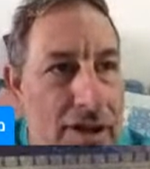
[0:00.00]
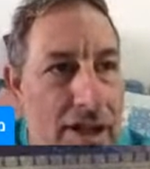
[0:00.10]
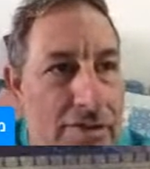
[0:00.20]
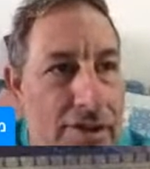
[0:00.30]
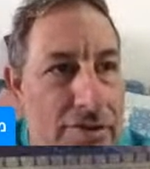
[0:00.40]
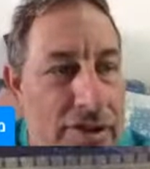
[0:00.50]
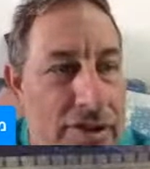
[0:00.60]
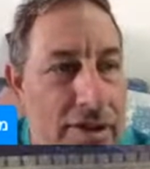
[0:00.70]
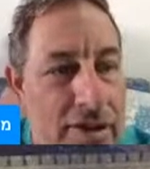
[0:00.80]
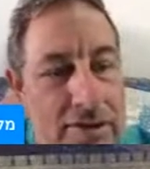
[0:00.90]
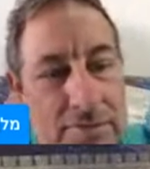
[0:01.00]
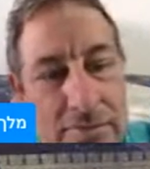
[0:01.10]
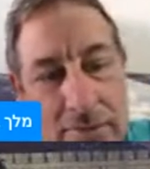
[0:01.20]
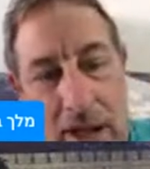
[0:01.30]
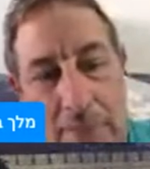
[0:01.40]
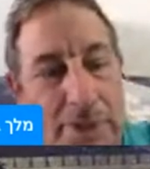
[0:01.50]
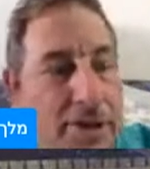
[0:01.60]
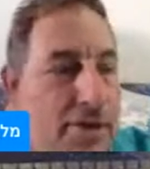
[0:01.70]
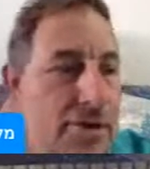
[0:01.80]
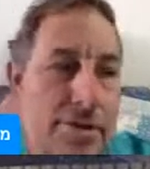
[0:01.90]
If we looked at Rashi, you'd probably have some
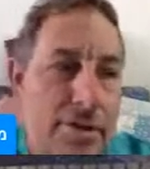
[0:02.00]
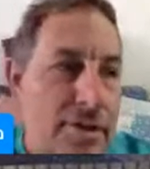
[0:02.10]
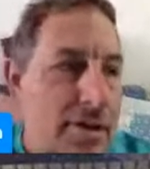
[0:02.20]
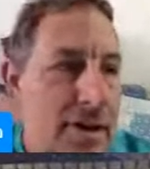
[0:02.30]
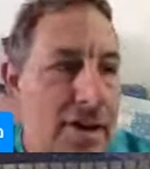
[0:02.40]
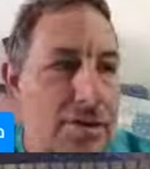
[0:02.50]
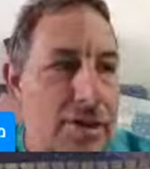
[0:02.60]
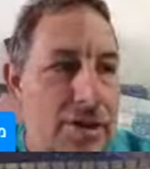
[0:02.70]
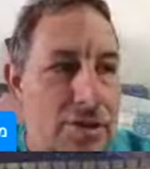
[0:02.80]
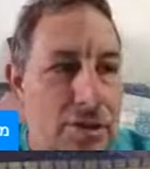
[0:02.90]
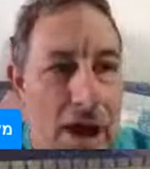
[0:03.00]
stupid speculation.